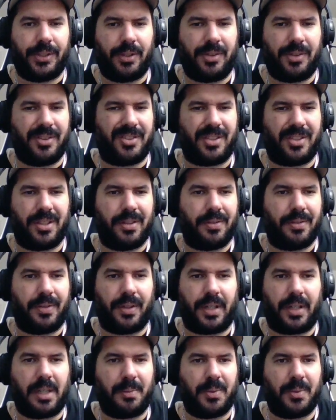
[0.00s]
I'll just leave it for a
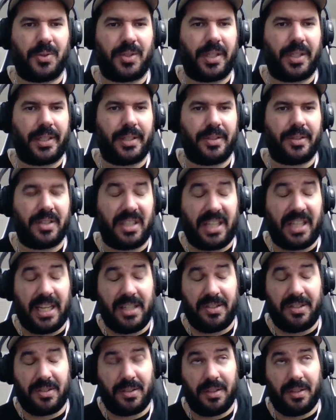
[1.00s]
couple seconds in
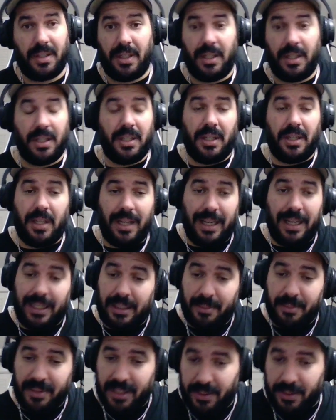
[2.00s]
case
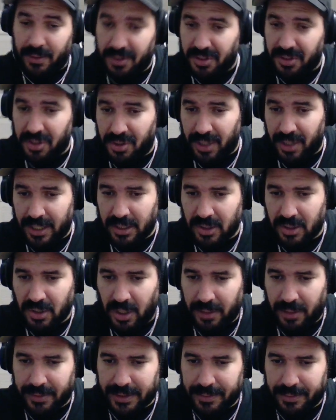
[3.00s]
anybody wants to try and
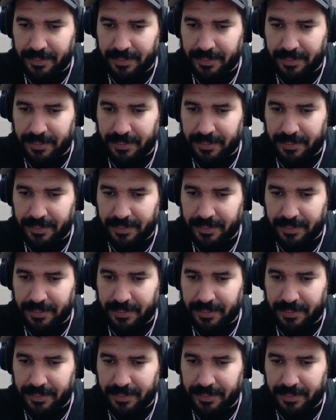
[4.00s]
solve it.